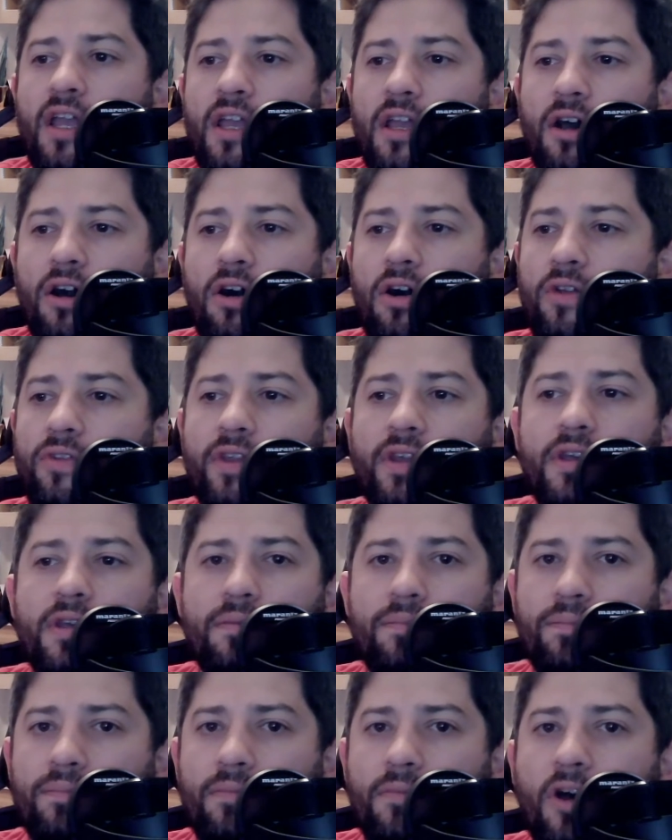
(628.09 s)
all
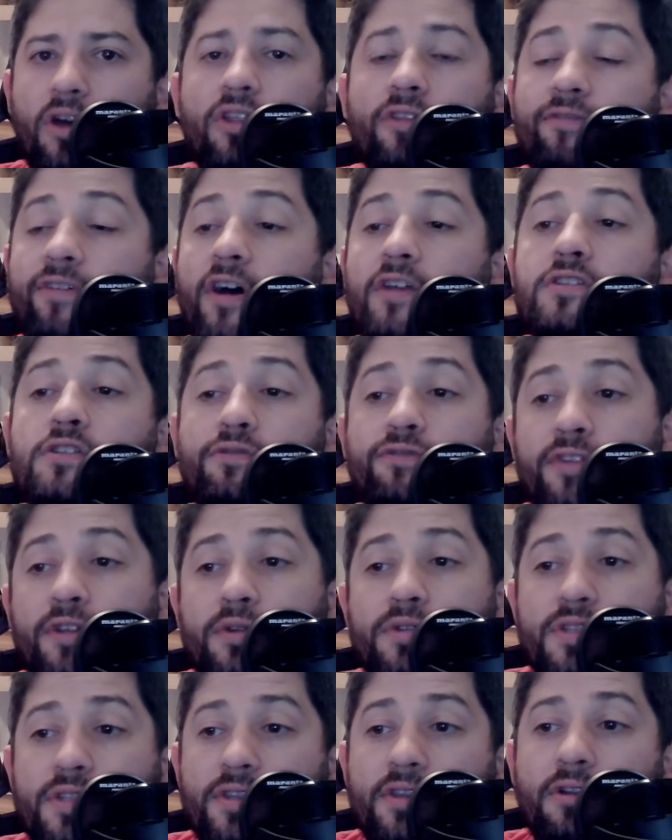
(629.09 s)
the, all the fossil
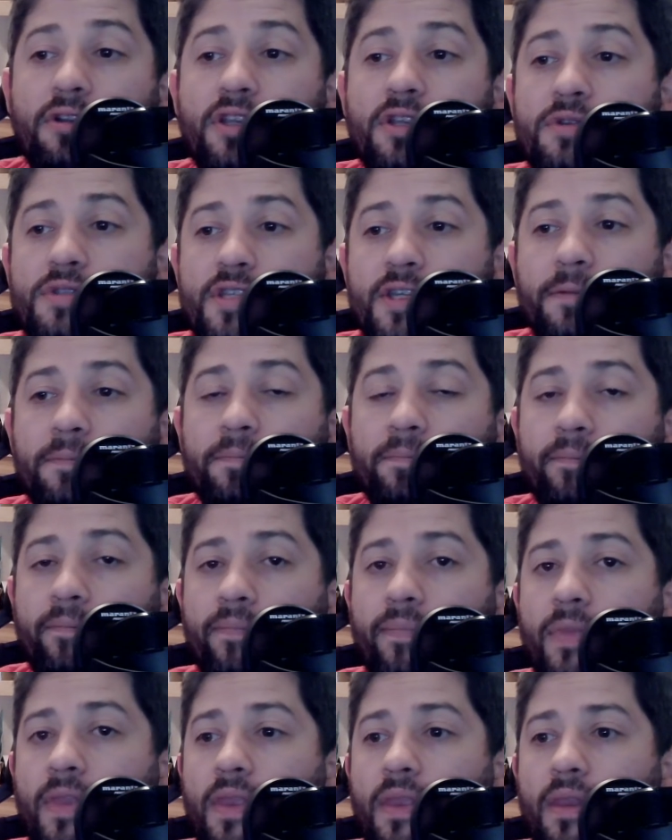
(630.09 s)
fuels that they're using
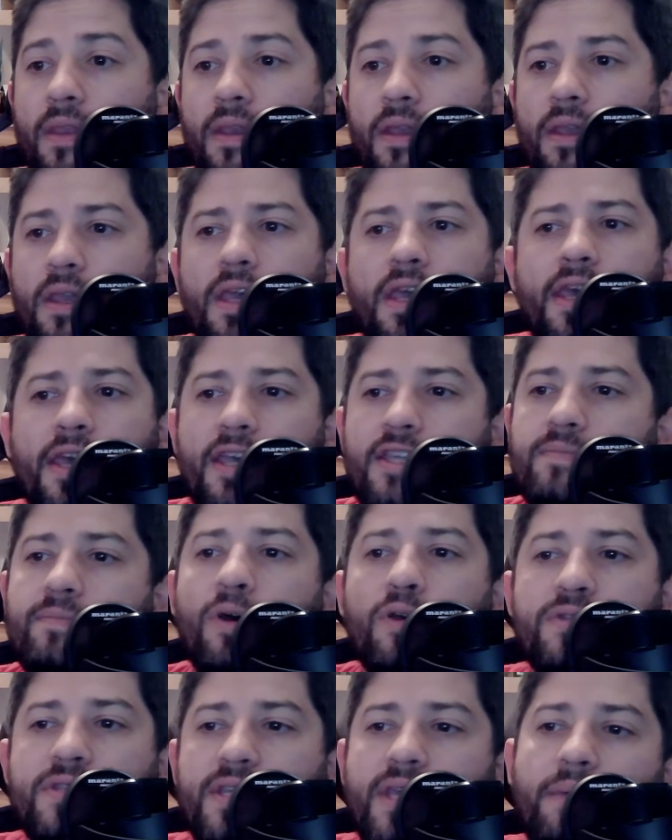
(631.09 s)
is
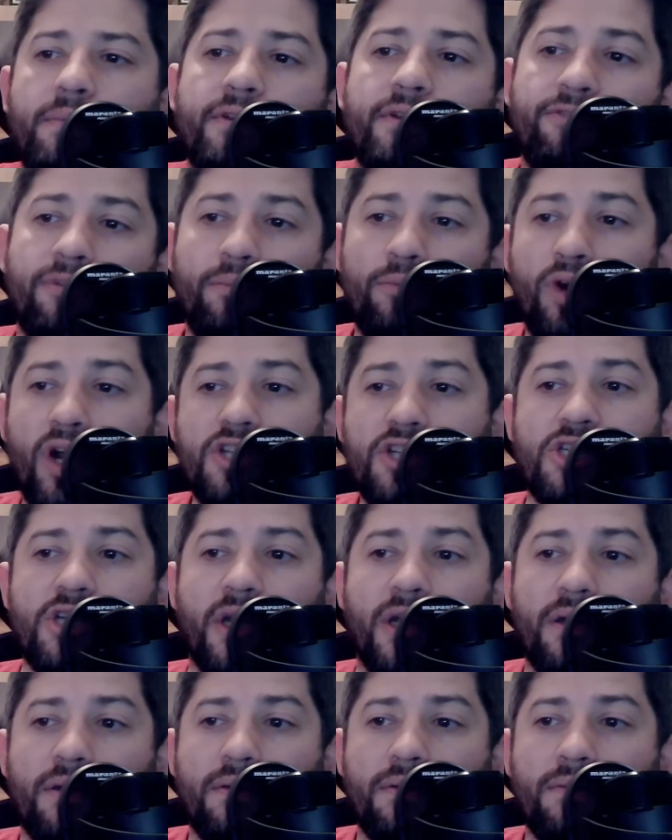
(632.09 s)
mostly coming from
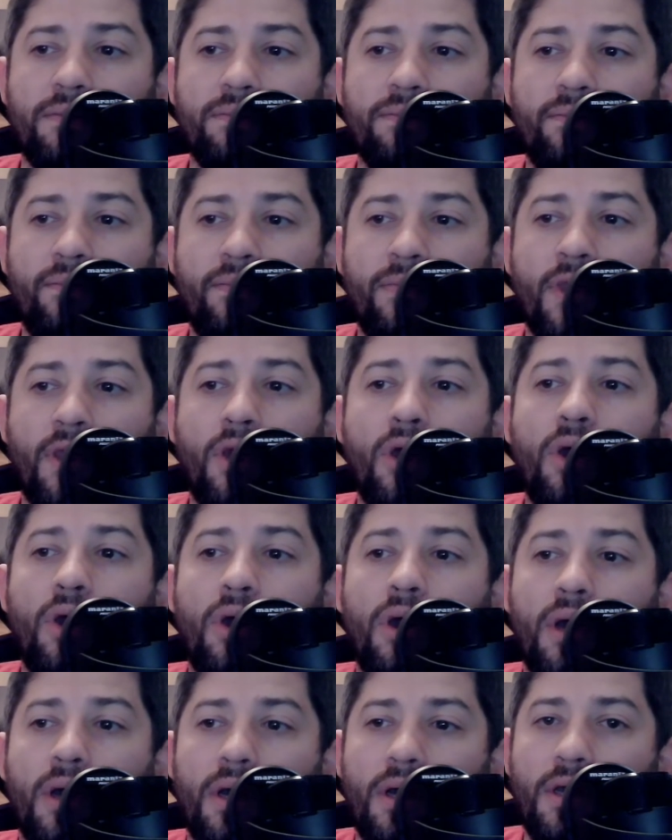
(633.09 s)
Russia.
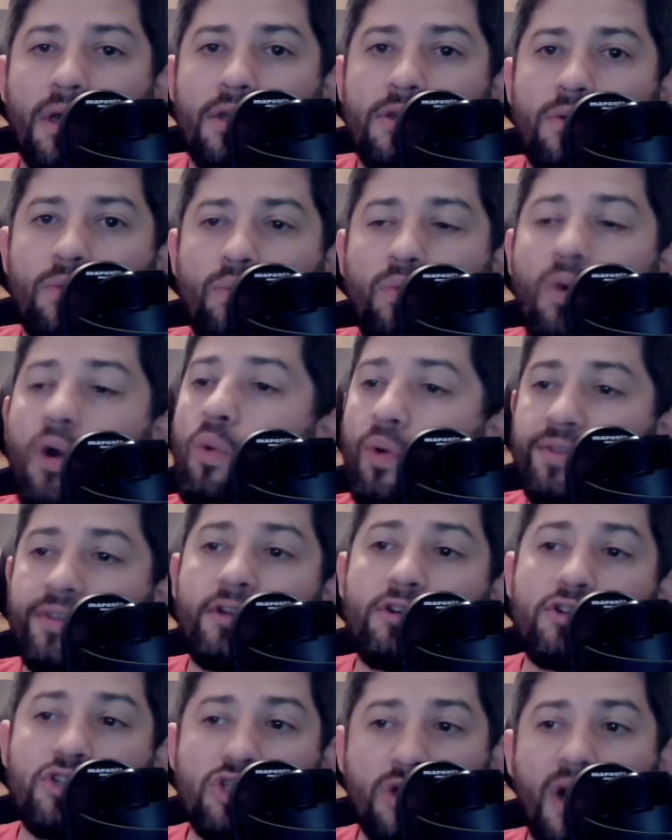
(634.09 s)
Well, what
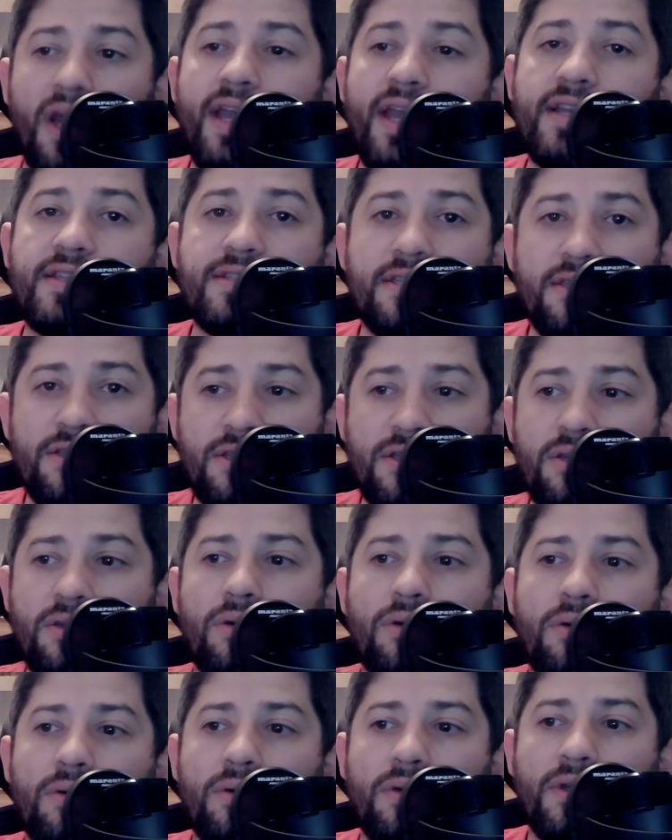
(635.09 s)
they're trying to
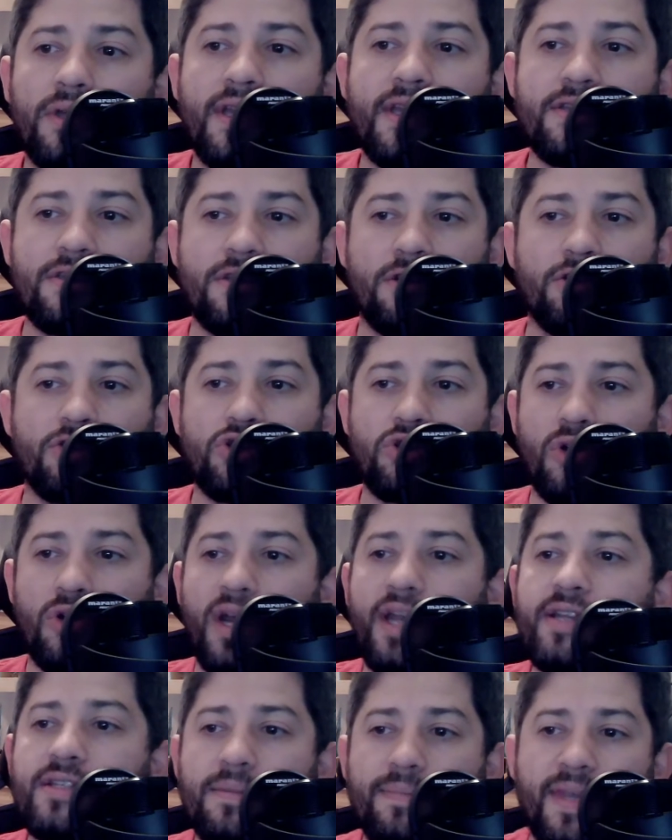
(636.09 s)
do is they're
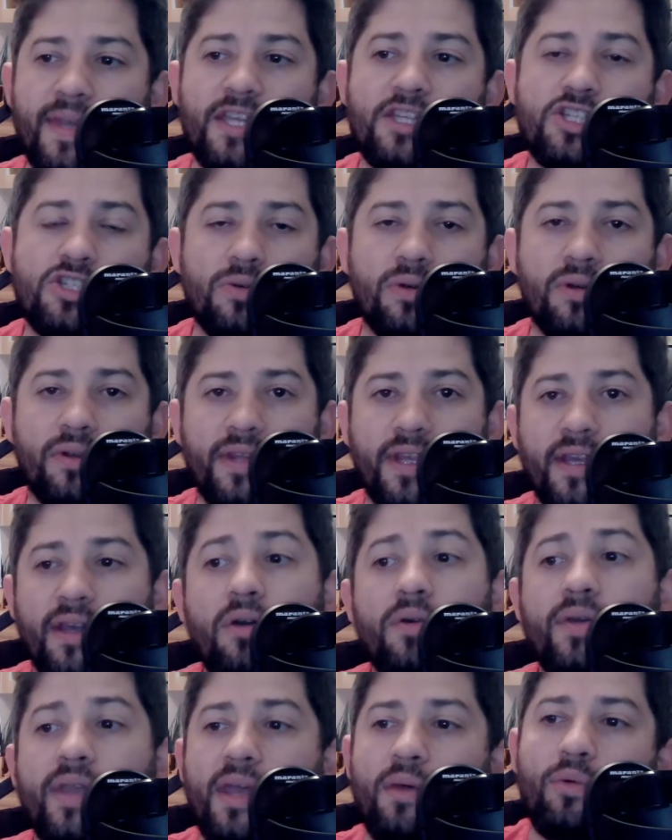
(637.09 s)
trying to make sure that,
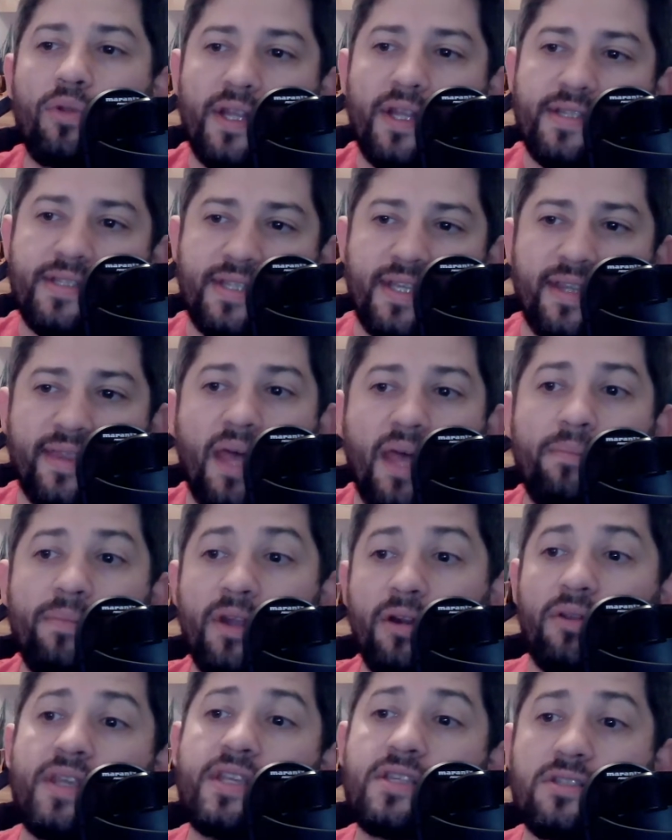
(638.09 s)
okay, well, let's get that
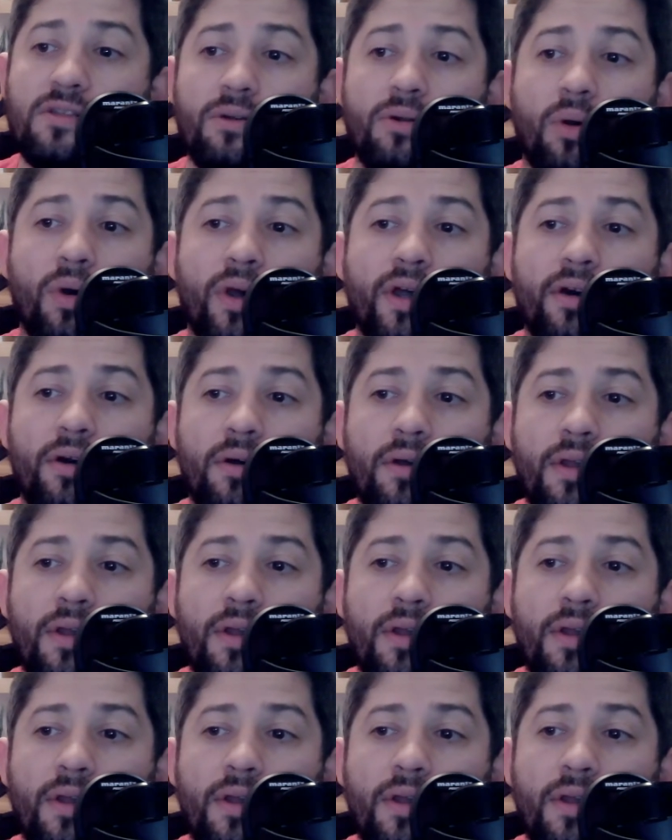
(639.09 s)
Middle Eastern oil.